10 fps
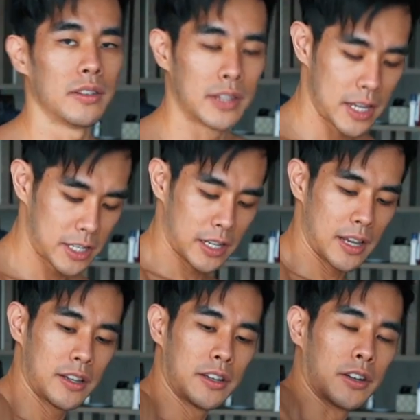
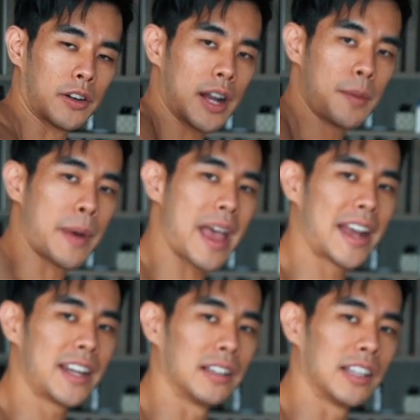This, right, by
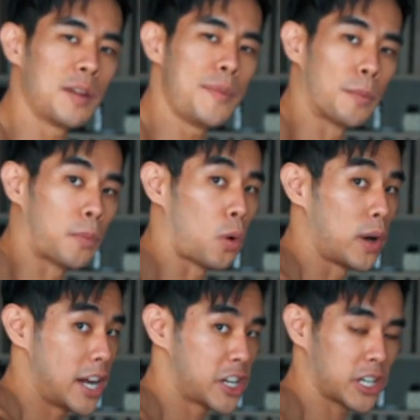adding a little bit of
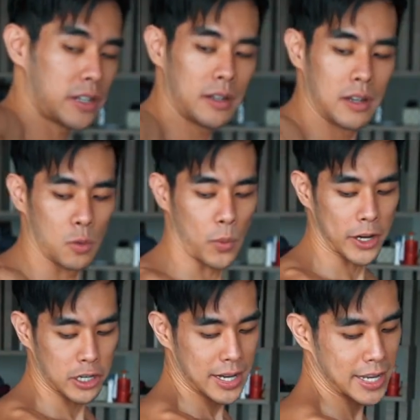pronation, will
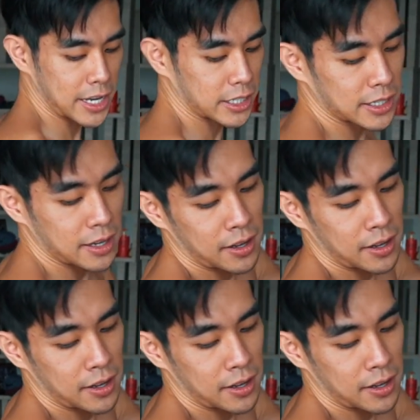actually hit